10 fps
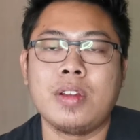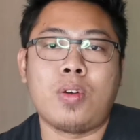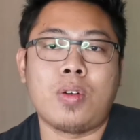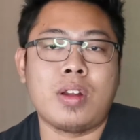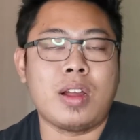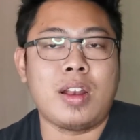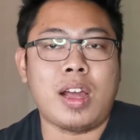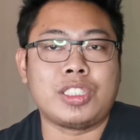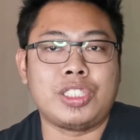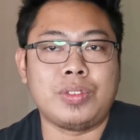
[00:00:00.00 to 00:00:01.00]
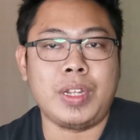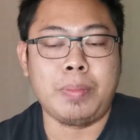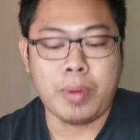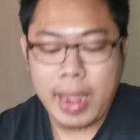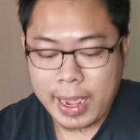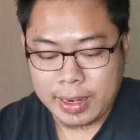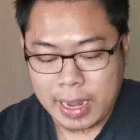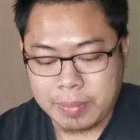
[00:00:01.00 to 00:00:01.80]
for a luxury brand.